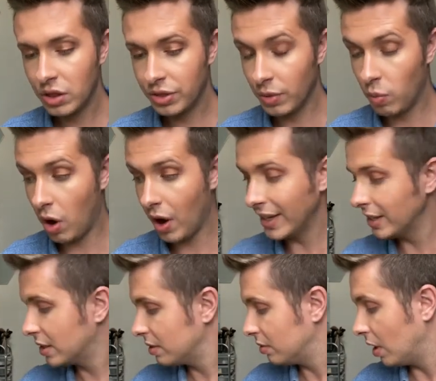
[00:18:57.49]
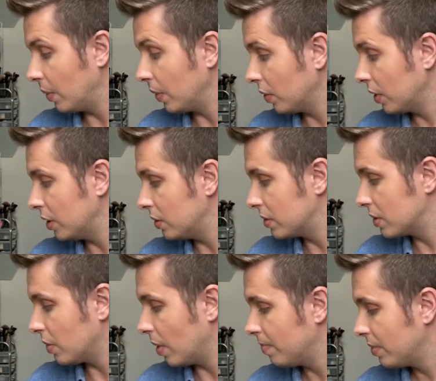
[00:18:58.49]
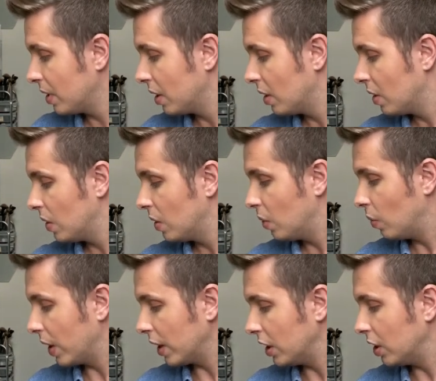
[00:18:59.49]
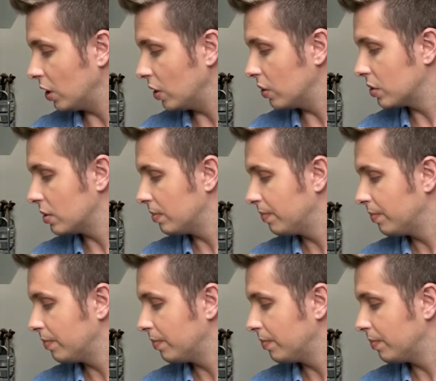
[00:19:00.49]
The white. No, we're not going to use this one. We're going to use